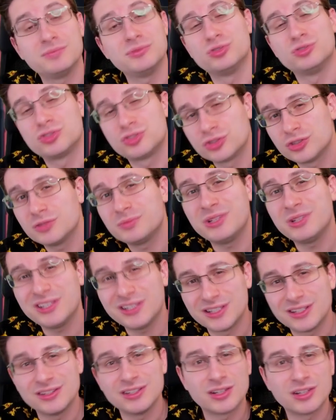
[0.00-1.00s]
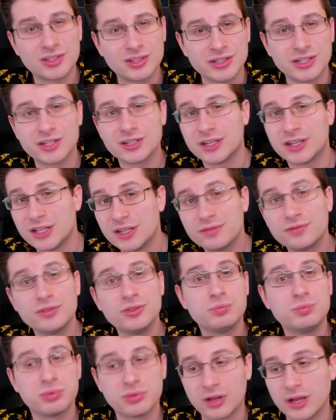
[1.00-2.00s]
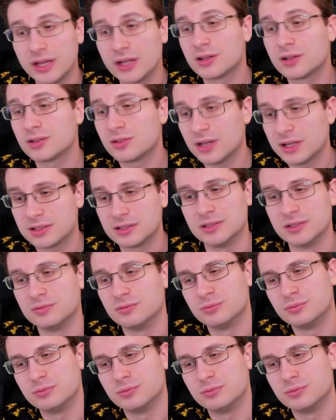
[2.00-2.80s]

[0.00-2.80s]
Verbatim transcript: you should be in the clear if you play it correctly.